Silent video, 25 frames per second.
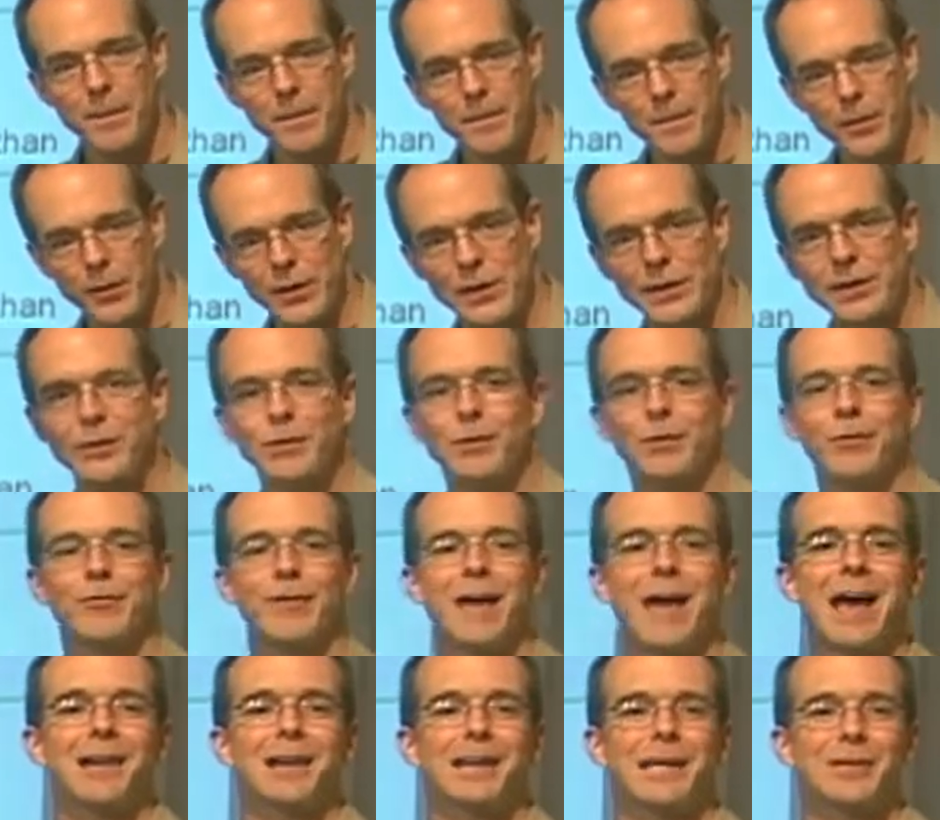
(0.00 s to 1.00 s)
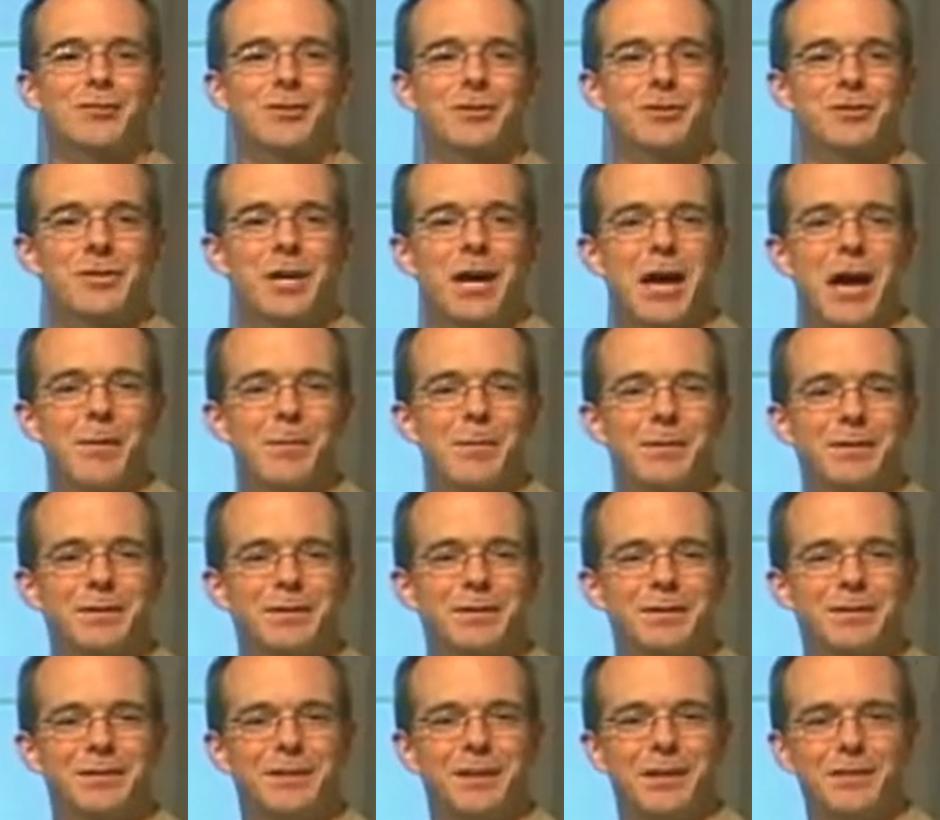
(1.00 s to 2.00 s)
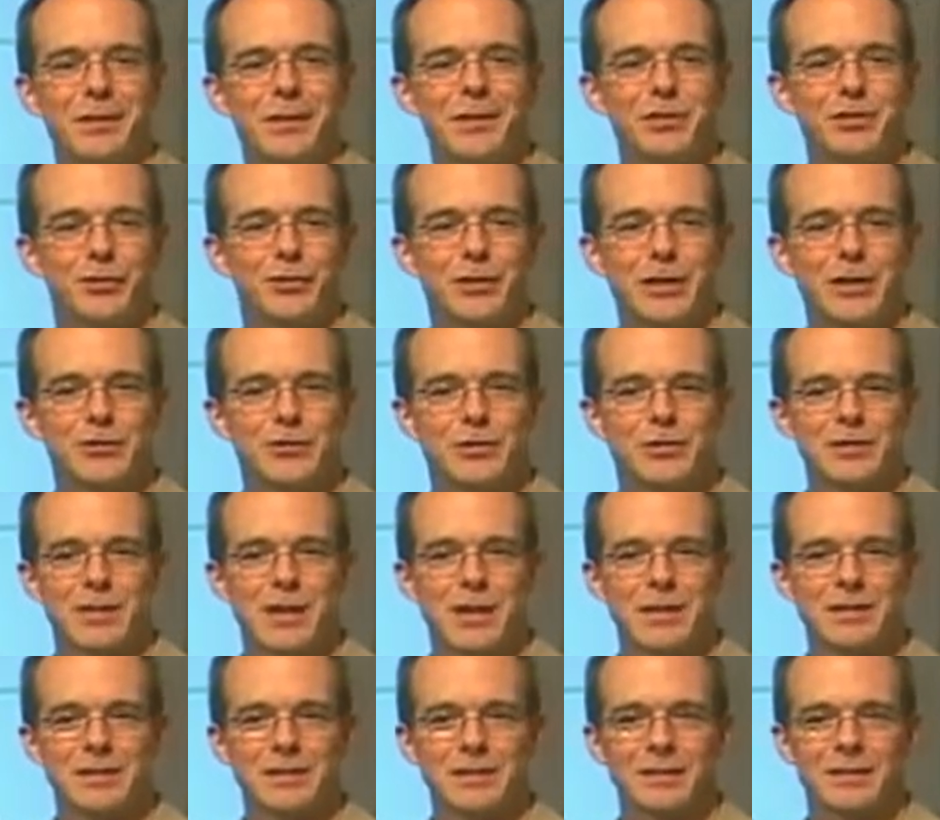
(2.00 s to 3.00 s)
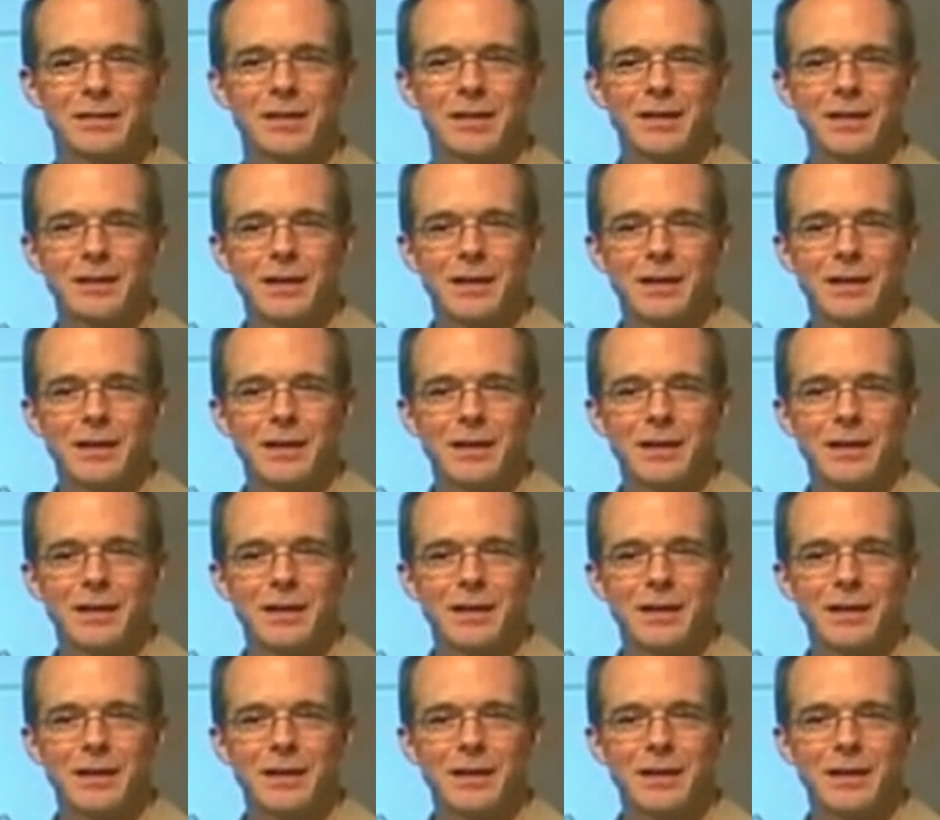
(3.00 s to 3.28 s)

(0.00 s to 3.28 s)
bring your fat levels up, unless you're exercising.